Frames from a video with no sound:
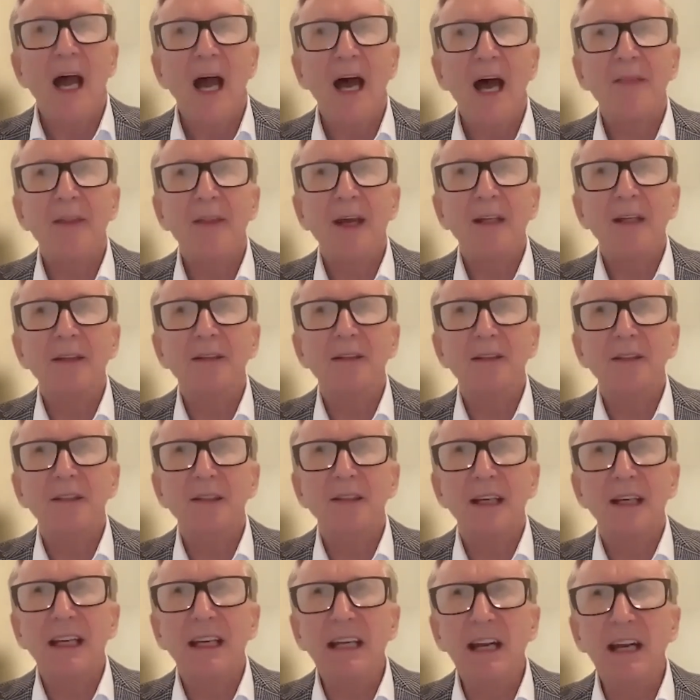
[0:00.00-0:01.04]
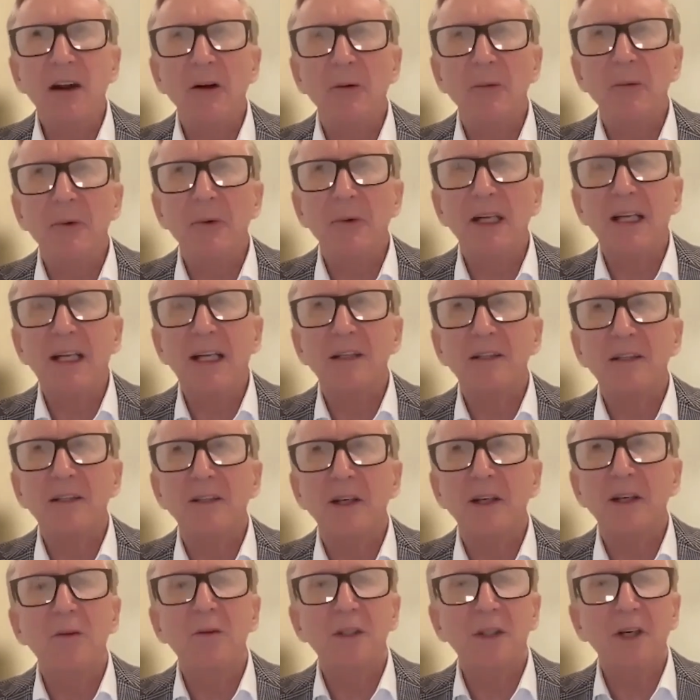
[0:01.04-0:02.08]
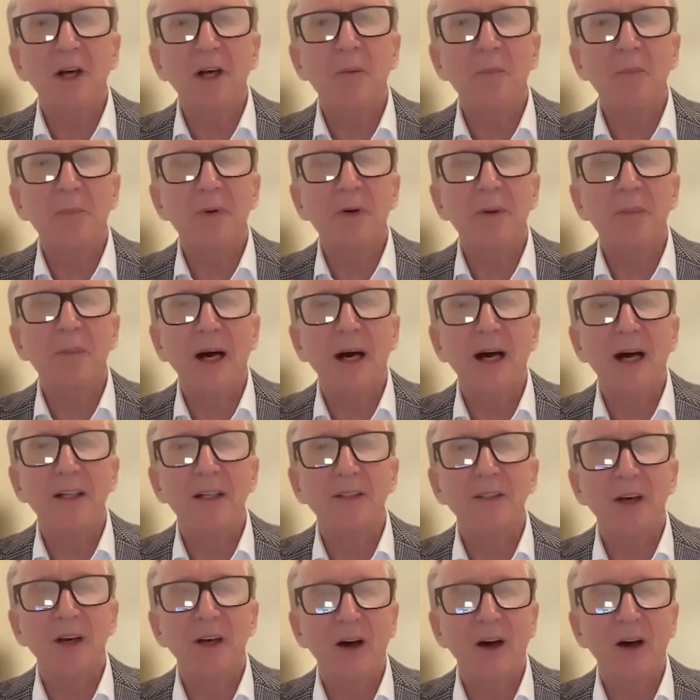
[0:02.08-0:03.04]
And then, really don't compromise